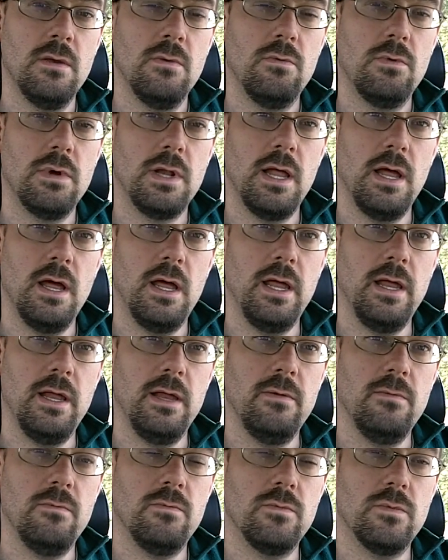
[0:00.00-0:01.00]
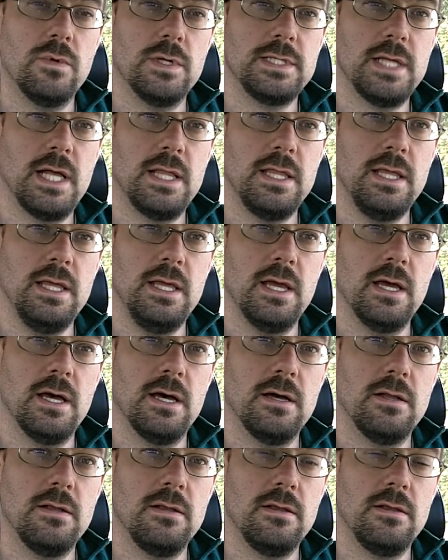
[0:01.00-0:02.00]
when I was on the
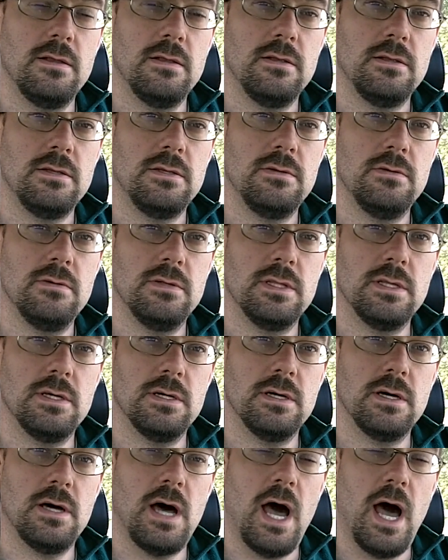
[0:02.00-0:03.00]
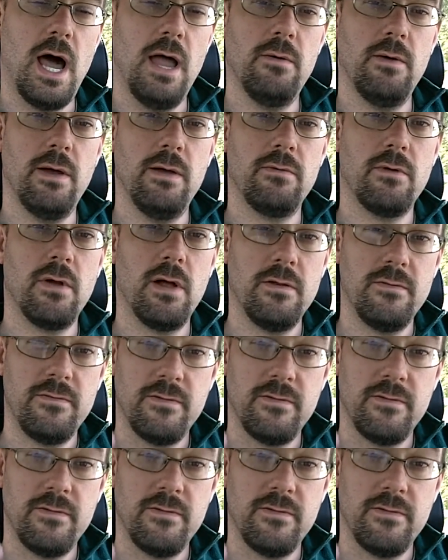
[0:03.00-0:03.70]
uh, doing the highway run